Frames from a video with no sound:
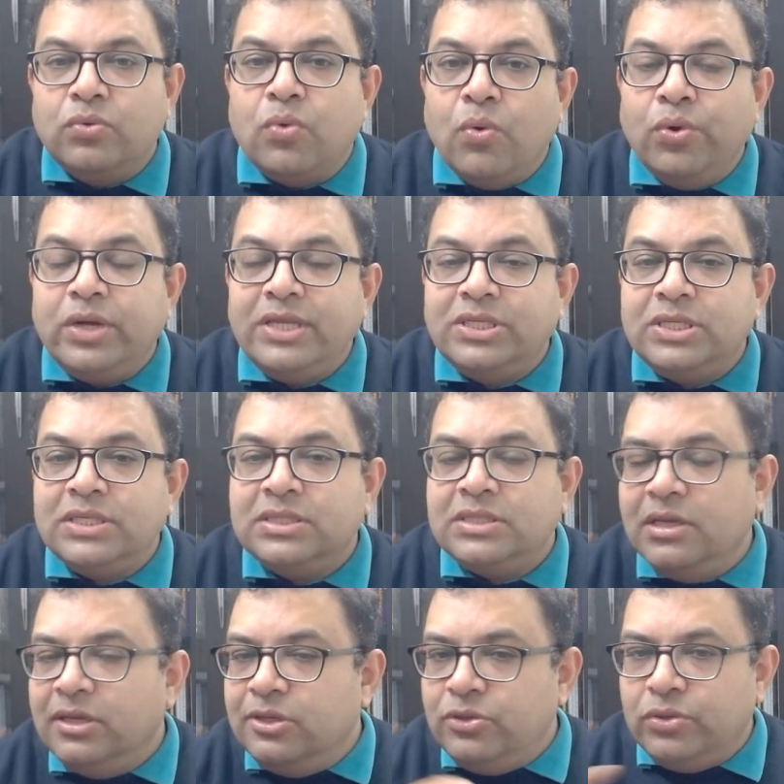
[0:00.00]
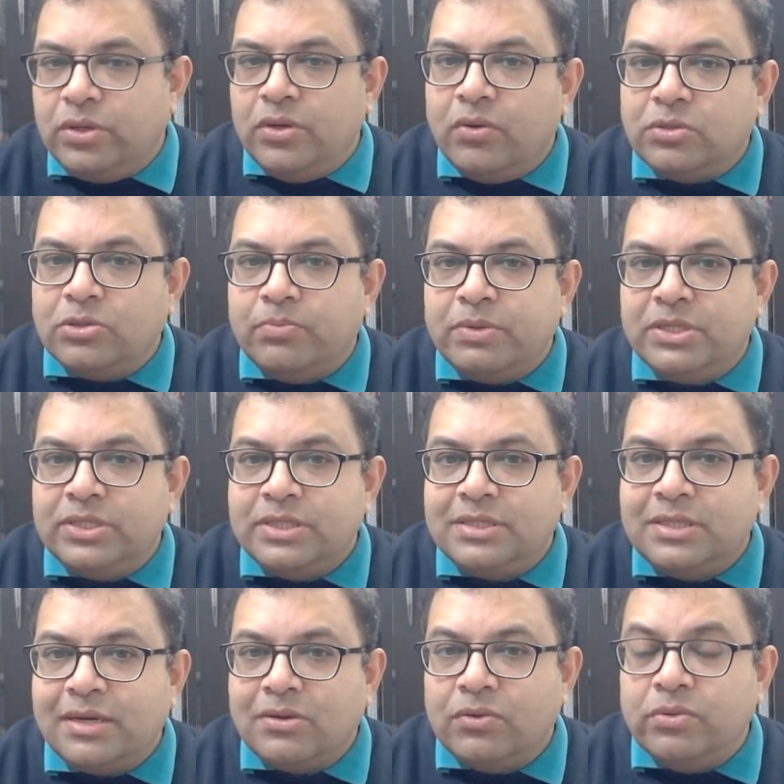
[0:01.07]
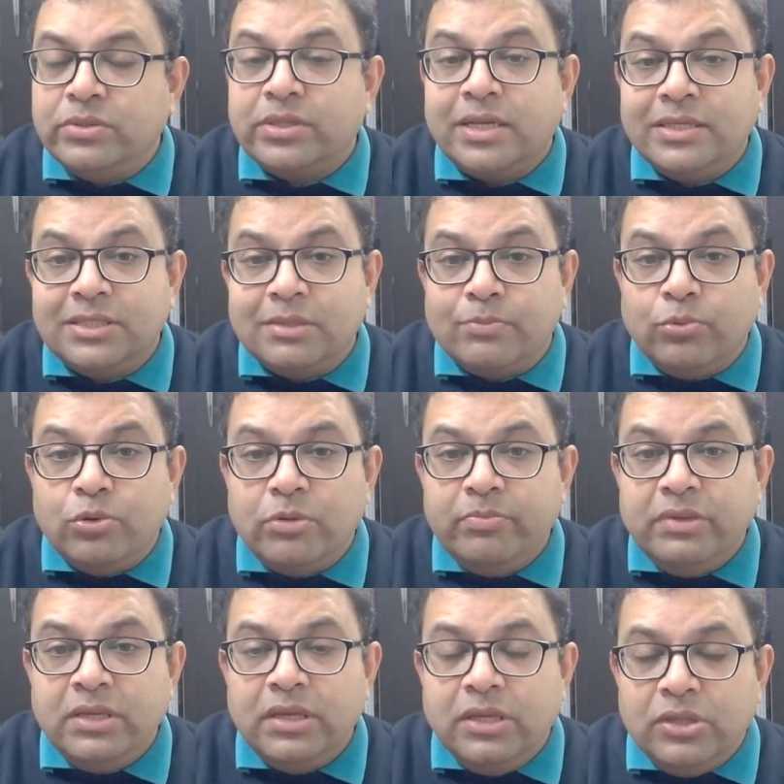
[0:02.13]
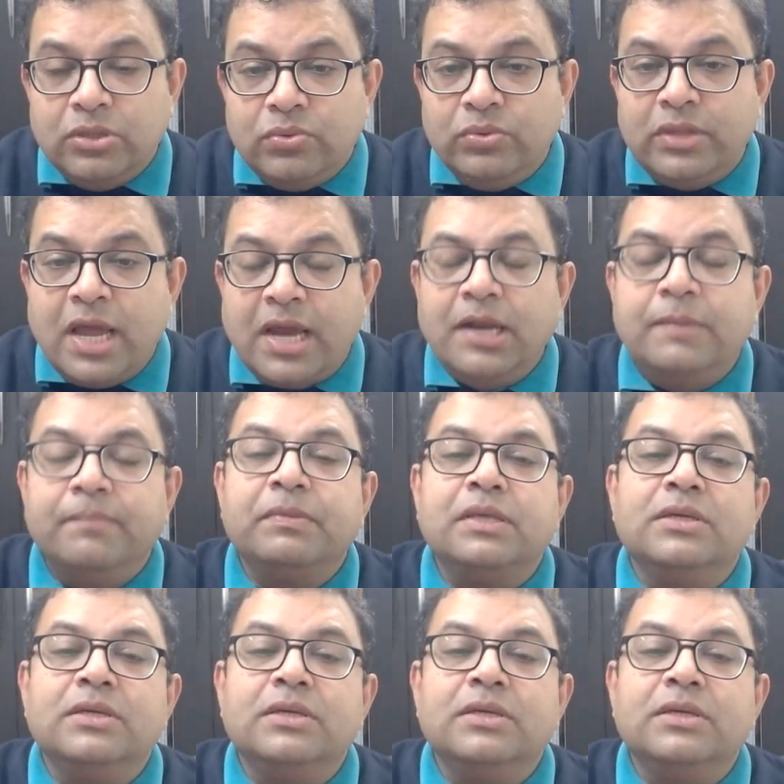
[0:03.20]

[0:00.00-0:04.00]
core teachings. You can also purchase that course and support me through that.